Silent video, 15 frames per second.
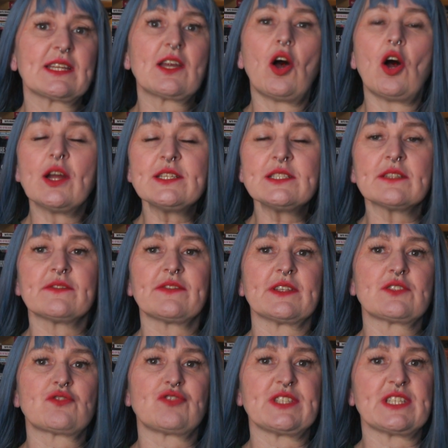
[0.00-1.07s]
kind of
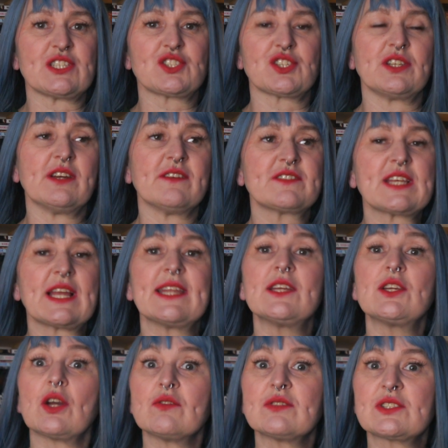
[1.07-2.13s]
tradition of telling
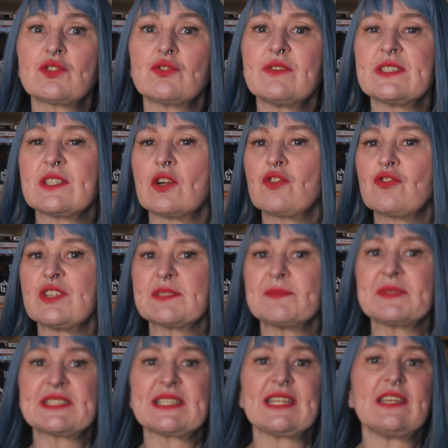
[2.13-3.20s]
ghost stories on
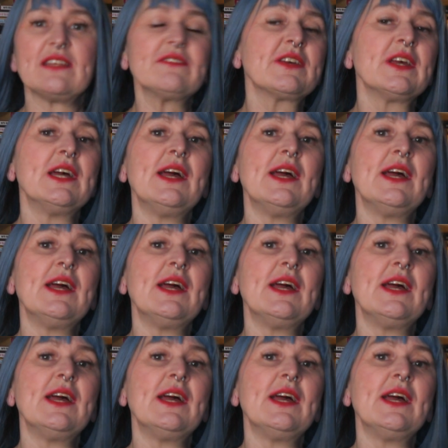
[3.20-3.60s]
Christmas Eve,